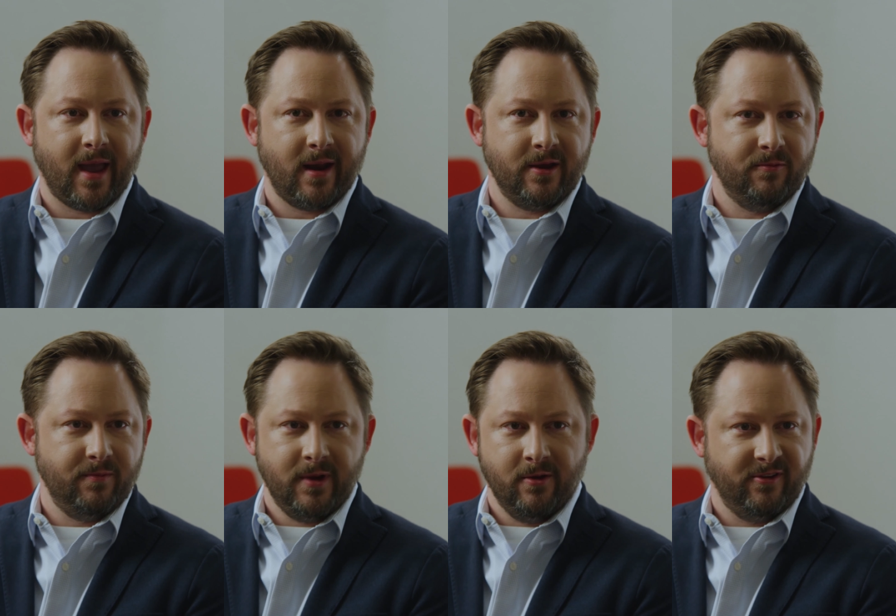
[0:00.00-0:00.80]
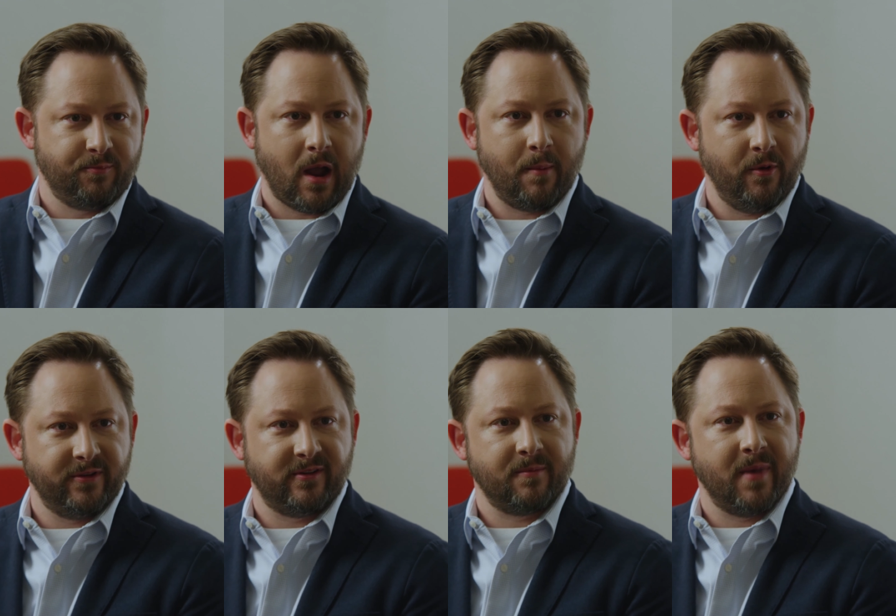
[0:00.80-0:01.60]
How do you use these
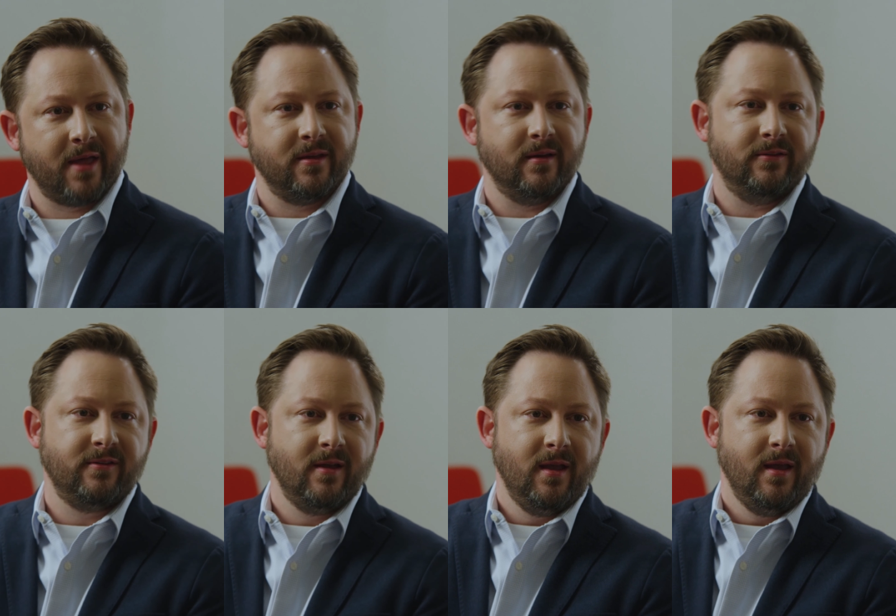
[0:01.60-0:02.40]
probabilistic methods?